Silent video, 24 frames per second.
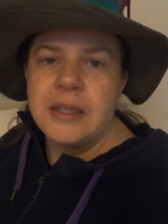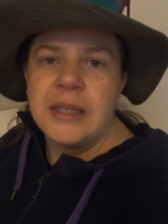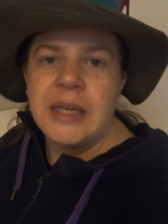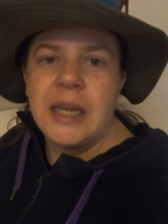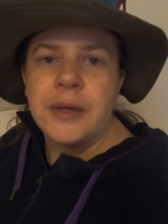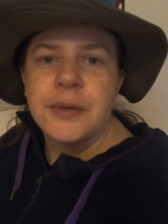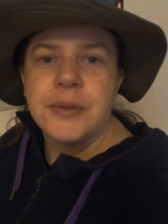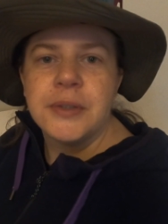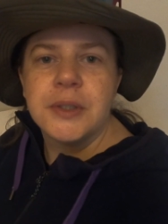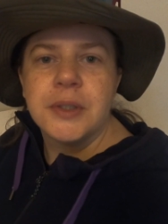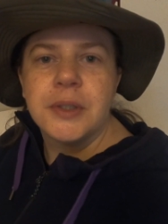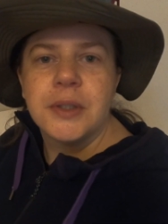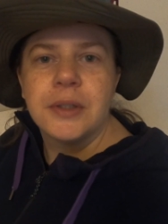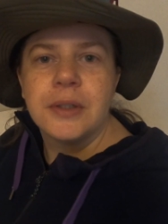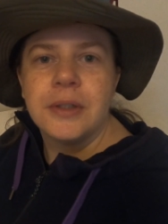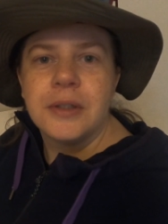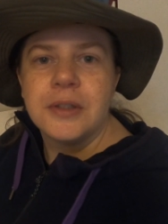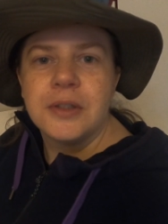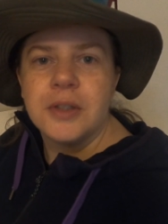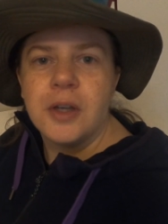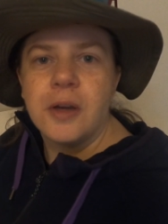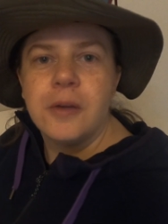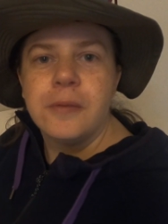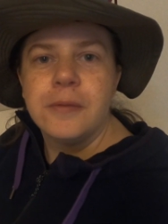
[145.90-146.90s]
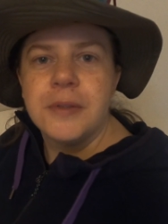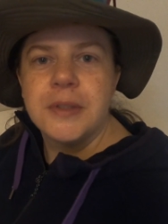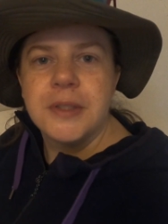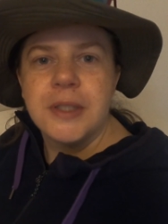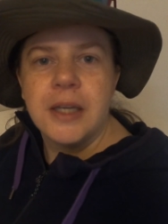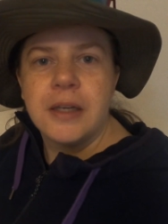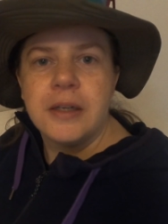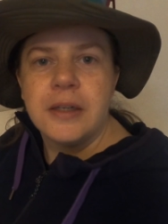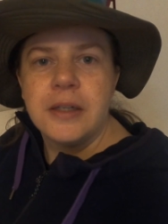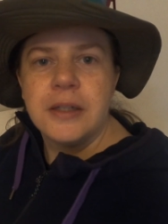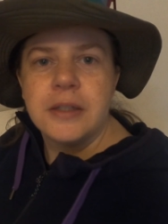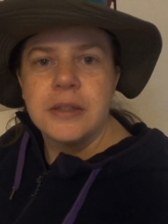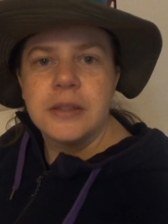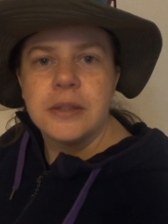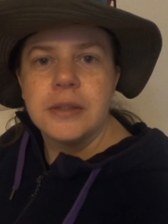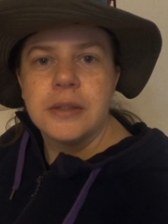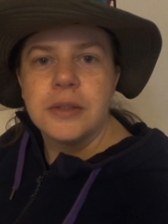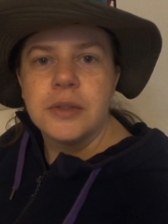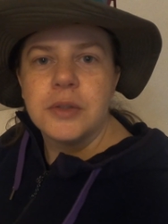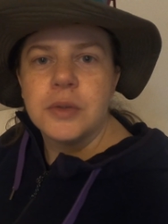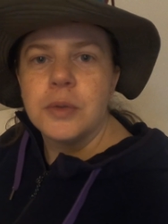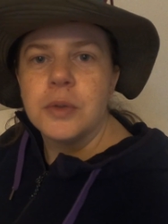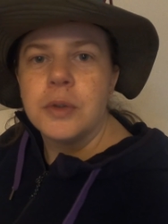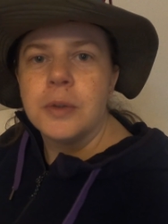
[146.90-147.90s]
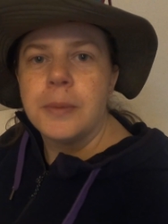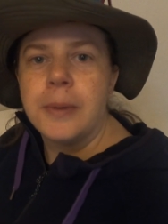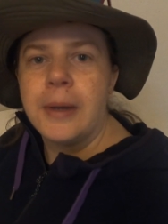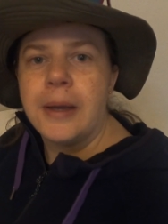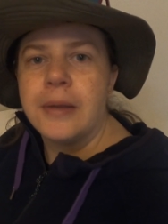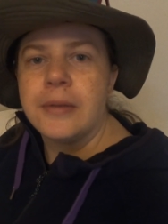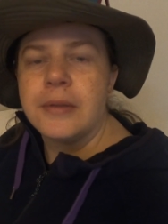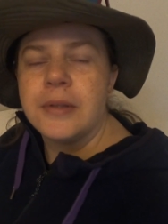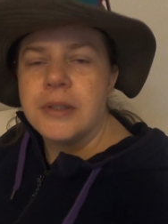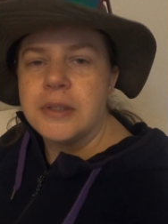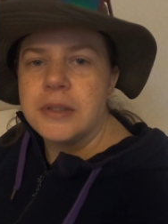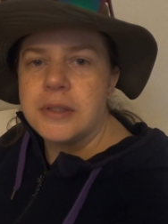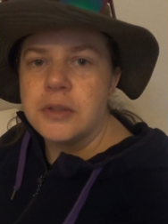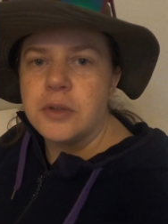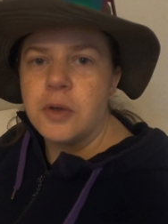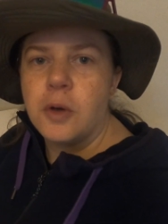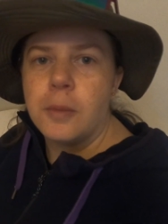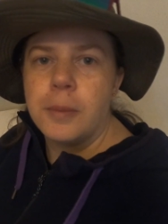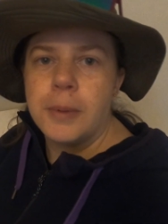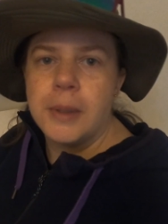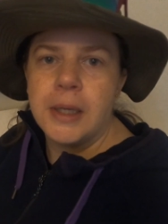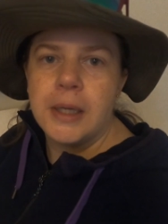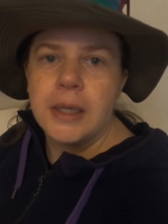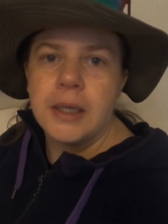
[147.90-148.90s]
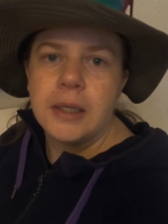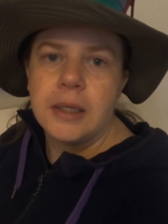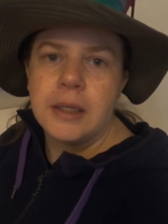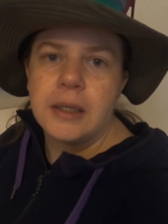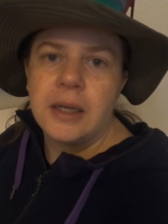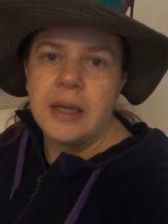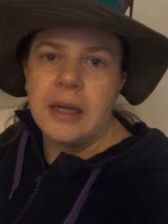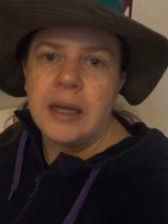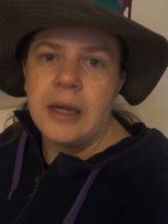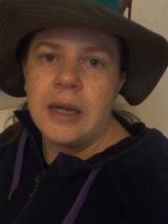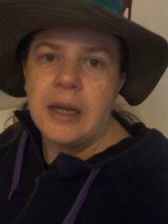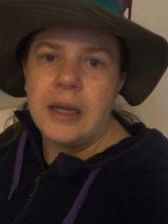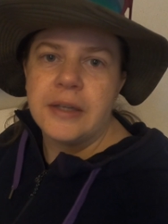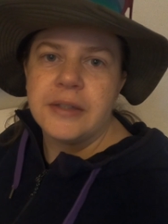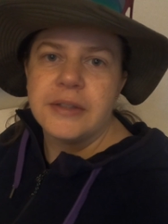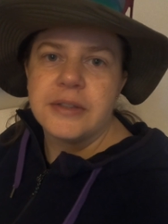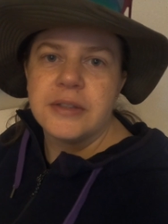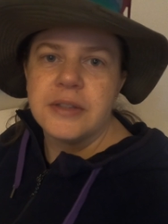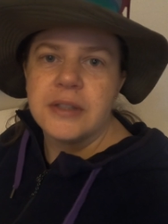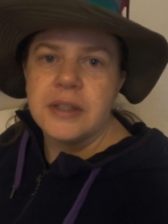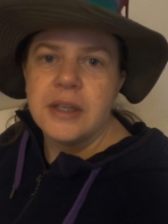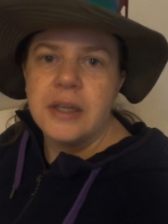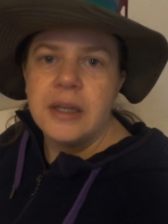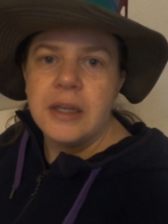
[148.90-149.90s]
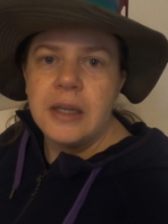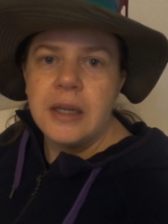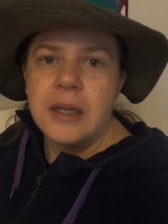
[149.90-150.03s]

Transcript: now is as good a time as any to talk about this topic and